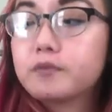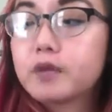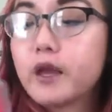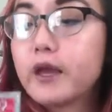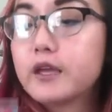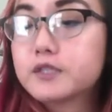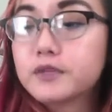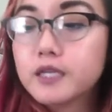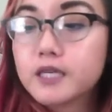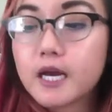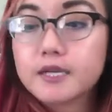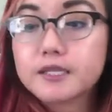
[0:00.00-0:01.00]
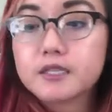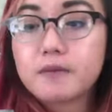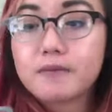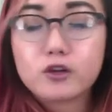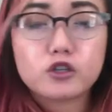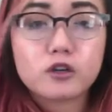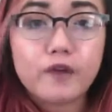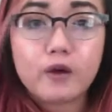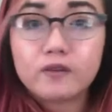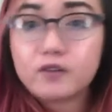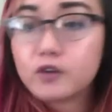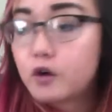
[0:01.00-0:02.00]
It's really nice. I'm not sure if I
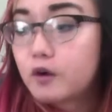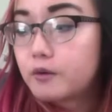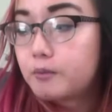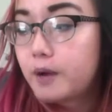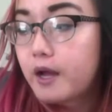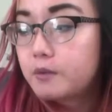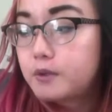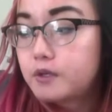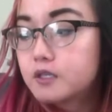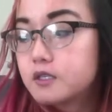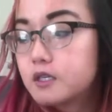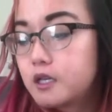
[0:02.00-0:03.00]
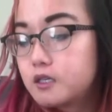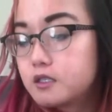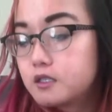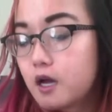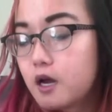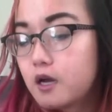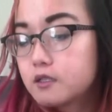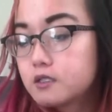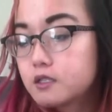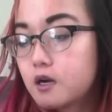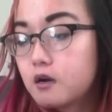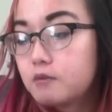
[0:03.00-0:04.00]
would go out and buy it because it is at
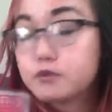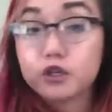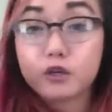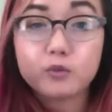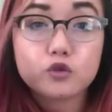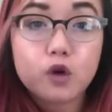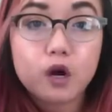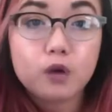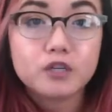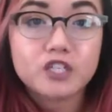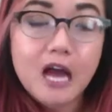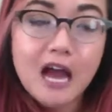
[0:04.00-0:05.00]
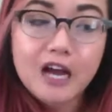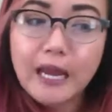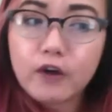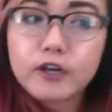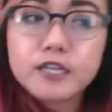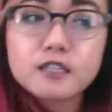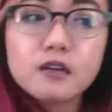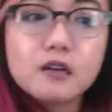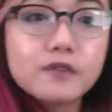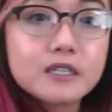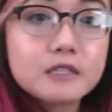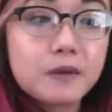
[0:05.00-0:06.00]
Derm Store, which carries a lot
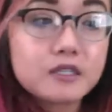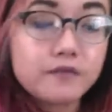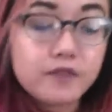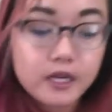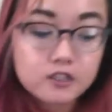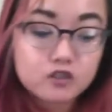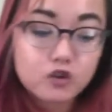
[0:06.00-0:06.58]
of expensive things, so I'm